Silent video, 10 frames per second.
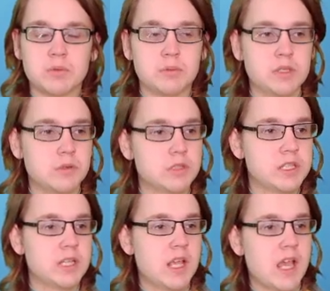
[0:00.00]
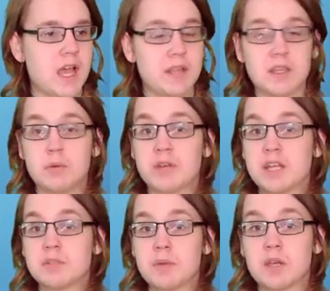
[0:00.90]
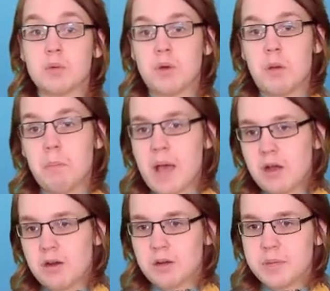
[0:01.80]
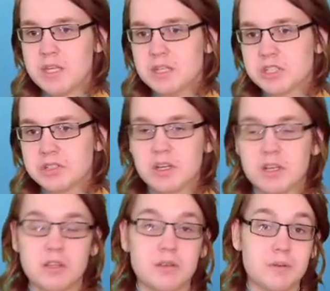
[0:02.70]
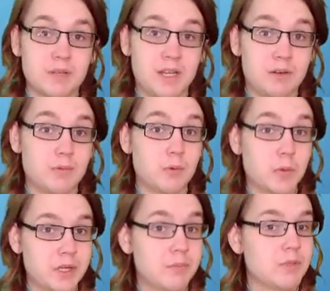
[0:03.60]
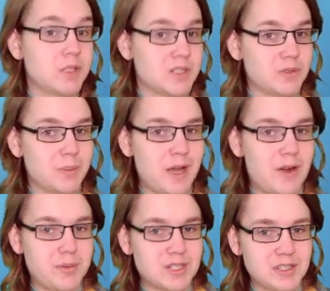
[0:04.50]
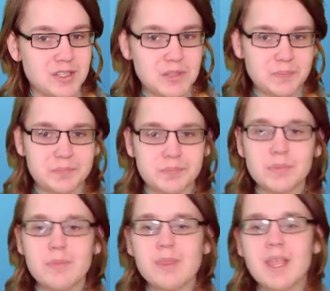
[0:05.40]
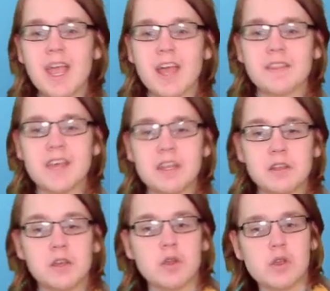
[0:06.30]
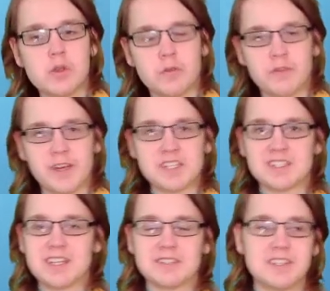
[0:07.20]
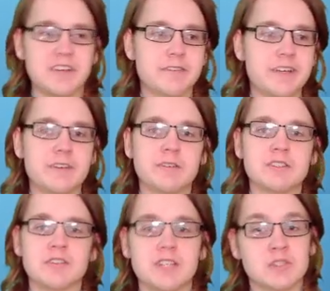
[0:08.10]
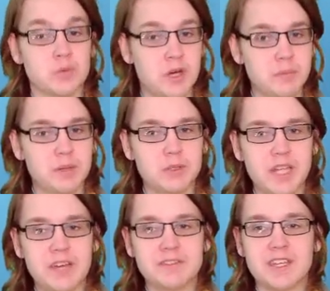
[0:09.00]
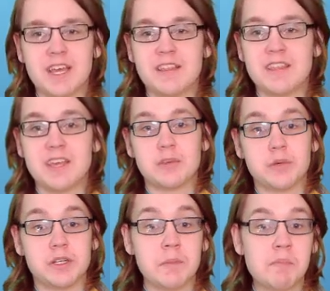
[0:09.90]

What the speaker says: be ordered, and they will get to pick one power-up each. Now, warning, not all the power-ups are good. And then you fight it out in the arena until there's one bubble left, and they're the winner.